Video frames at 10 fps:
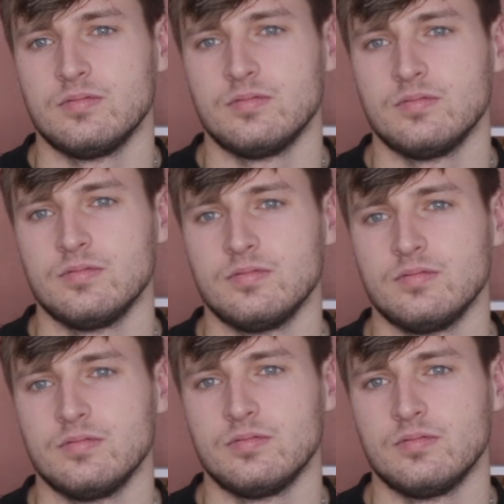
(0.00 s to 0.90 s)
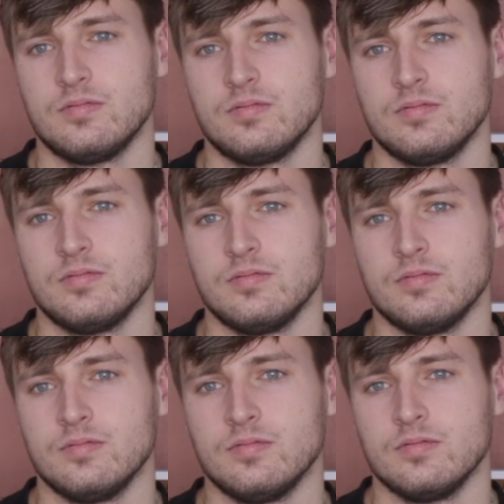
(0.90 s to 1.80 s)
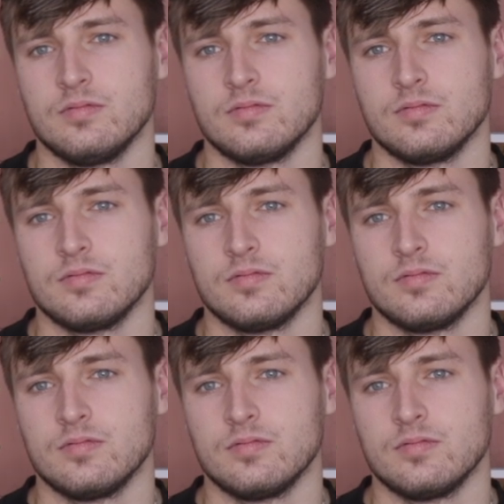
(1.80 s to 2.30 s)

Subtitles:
(not speaking)